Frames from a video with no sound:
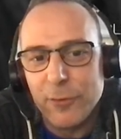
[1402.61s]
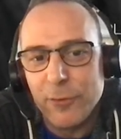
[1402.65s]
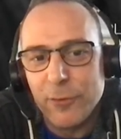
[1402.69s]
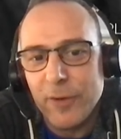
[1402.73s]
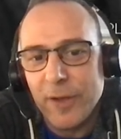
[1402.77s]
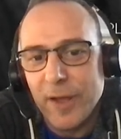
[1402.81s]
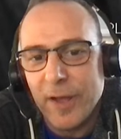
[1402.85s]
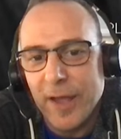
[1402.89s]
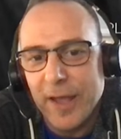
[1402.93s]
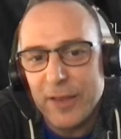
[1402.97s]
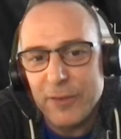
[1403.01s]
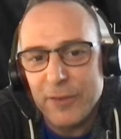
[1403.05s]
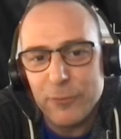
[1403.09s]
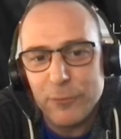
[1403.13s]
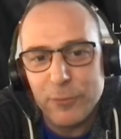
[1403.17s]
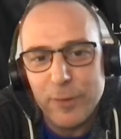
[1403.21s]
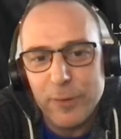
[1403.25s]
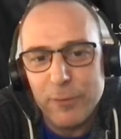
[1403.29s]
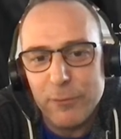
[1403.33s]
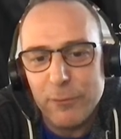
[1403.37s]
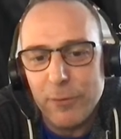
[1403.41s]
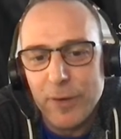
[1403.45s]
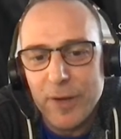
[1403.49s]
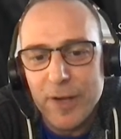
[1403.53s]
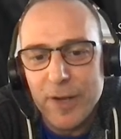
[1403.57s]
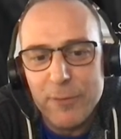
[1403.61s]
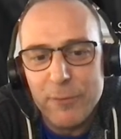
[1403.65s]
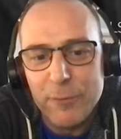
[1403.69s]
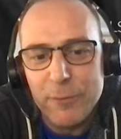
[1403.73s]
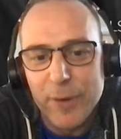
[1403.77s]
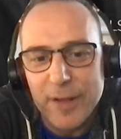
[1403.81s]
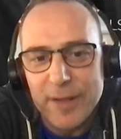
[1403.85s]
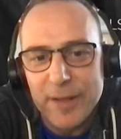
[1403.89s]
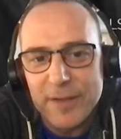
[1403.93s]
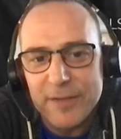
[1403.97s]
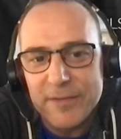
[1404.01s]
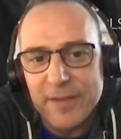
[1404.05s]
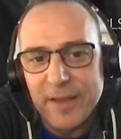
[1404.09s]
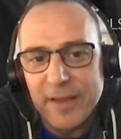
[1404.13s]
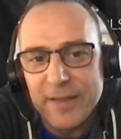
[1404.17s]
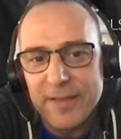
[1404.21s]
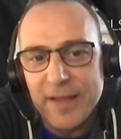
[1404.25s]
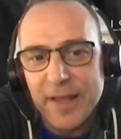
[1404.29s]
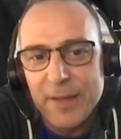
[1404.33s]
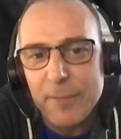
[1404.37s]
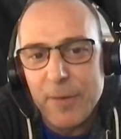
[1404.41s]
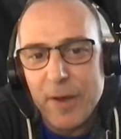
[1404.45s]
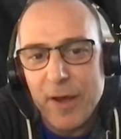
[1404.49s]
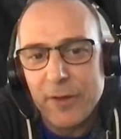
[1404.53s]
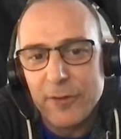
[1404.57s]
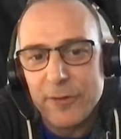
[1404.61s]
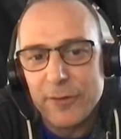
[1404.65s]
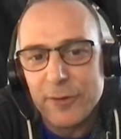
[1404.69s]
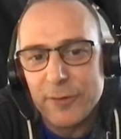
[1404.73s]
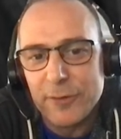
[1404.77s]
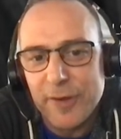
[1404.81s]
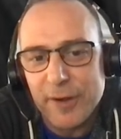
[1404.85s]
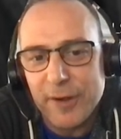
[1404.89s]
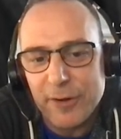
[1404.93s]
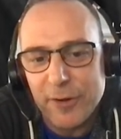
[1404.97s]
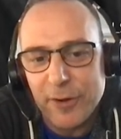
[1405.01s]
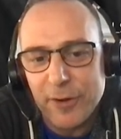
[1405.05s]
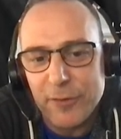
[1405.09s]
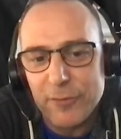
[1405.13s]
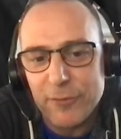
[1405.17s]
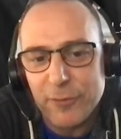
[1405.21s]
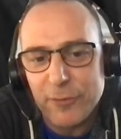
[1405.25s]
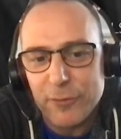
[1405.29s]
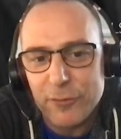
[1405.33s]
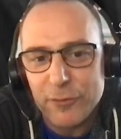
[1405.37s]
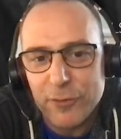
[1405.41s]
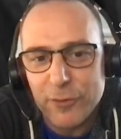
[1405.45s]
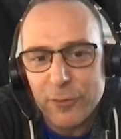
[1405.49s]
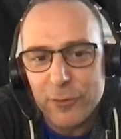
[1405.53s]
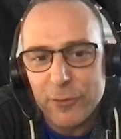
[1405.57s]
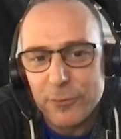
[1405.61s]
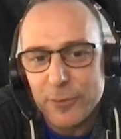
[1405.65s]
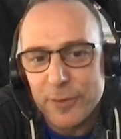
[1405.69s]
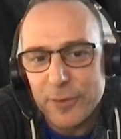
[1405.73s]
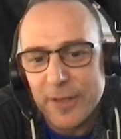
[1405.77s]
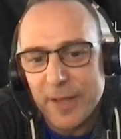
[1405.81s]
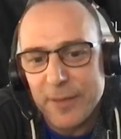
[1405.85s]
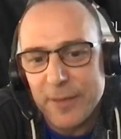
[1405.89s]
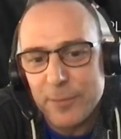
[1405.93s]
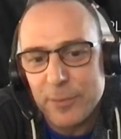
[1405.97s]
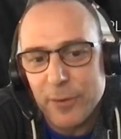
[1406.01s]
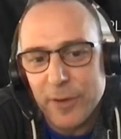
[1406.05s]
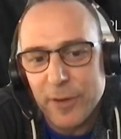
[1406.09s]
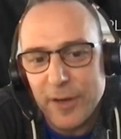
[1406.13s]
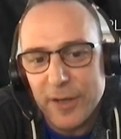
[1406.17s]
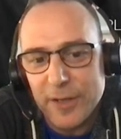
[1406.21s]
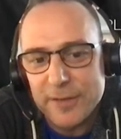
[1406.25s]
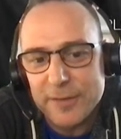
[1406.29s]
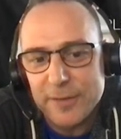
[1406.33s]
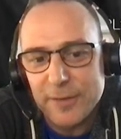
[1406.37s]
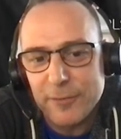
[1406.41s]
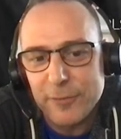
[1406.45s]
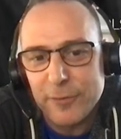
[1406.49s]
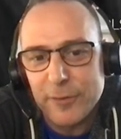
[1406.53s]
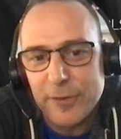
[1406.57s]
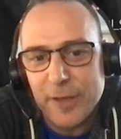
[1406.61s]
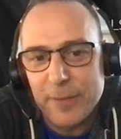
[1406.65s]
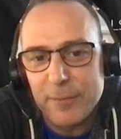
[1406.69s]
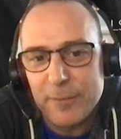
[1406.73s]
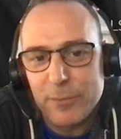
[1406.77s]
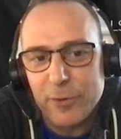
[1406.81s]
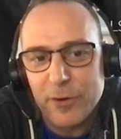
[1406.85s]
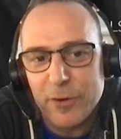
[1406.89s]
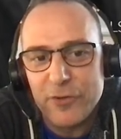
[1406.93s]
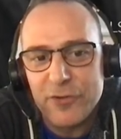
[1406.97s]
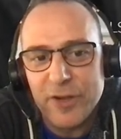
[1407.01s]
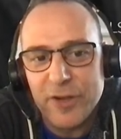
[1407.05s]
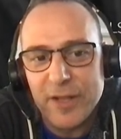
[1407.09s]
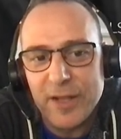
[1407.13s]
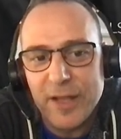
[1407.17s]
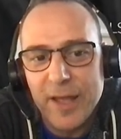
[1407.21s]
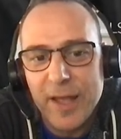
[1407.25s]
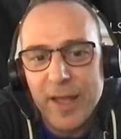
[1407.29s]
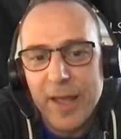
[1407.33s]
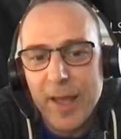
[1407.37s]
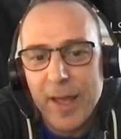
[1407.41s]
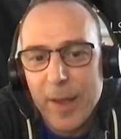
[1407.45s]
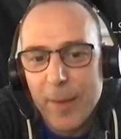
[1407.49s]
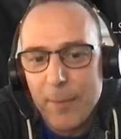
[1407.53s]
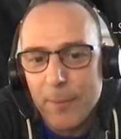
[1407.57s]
So we really sent them out of their comfort zone with that product for that project.